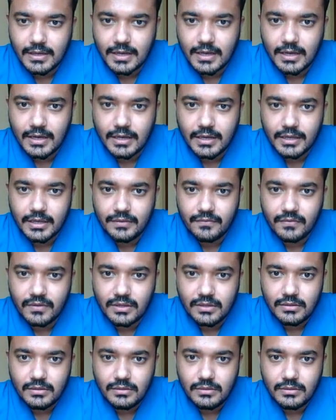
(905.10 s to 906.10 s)
I
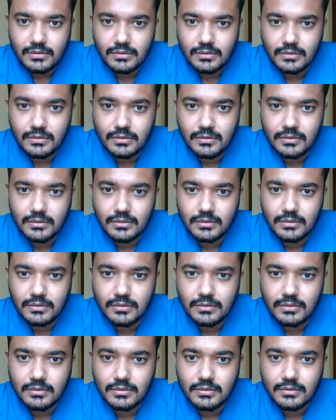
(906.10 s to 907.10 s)
will.
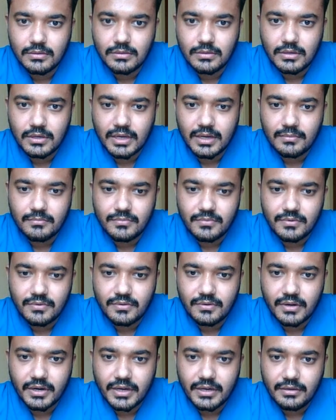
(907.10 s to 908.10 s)
I'm
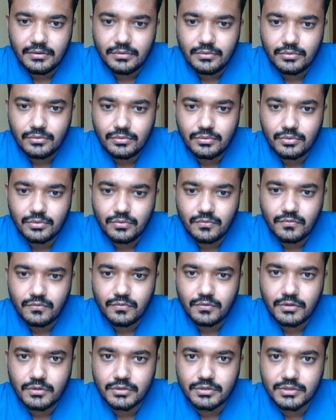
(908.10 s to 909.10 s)
trying to go
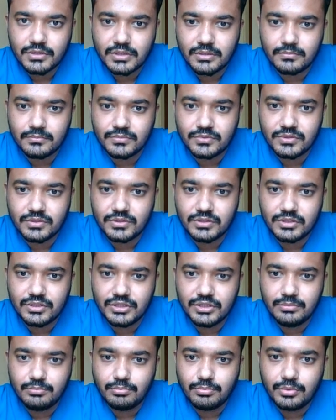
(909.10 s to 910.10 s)
for some
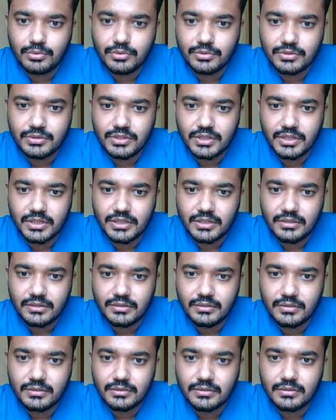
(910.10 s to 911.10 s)
cheapos there,
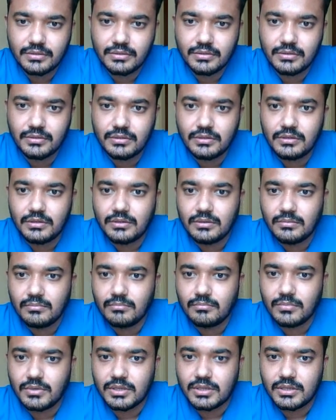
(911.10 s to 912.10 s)

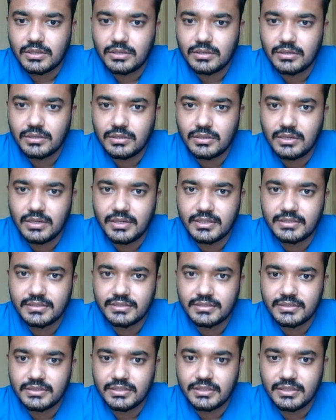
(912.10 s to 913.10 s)
but
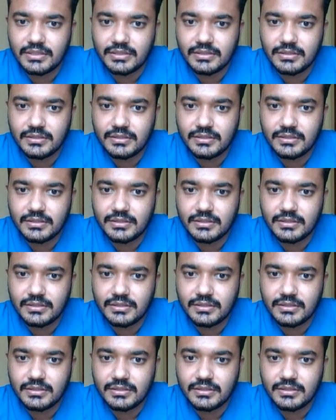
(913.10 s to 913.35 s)
let's see.